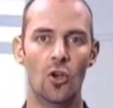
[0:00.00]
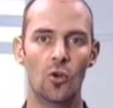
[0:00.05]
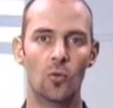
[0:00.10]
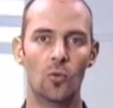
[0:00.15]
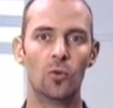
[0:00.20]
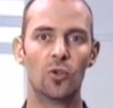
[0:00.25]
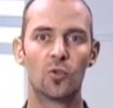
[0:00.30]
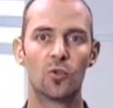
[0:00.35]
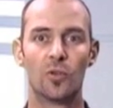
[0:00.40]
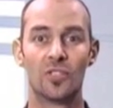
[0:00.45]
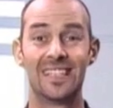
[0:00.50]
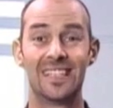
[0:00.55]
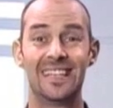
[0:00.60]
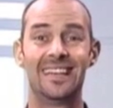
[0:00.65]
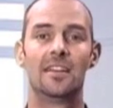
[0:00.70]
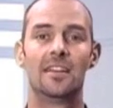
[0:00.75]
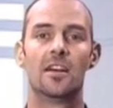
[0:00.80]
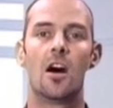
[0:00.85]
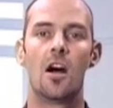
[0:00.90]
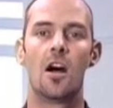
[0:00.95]
which was
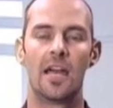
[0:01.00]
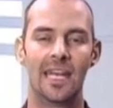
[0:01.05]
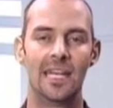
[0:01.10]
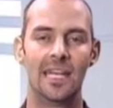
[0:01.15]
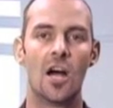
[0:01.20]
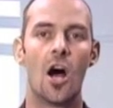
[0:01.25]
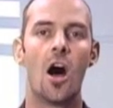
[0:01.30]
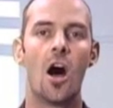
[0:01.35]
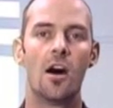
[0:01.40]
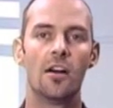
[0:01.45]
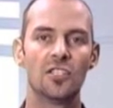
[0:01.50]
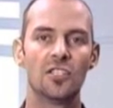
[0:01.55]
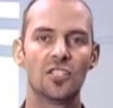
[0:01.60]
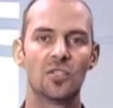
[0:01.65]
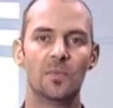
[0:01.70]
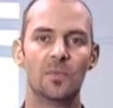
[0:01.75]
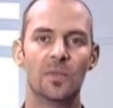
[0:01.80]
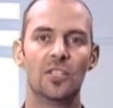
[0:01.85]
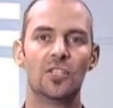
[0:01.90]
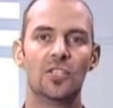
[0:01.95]
an
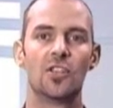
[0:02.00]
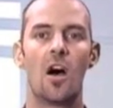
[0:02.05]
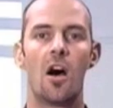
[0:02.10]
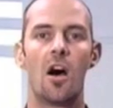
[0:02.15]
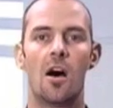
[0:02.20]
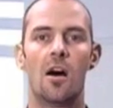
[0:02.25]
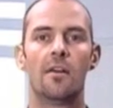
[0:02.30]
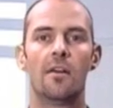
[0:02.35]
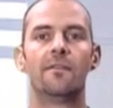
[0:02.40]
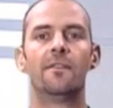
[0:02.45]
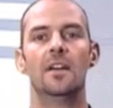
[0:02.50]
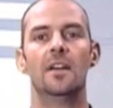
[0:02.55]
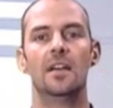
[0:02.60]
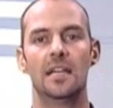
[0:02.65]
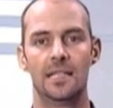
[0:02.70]
enhancement of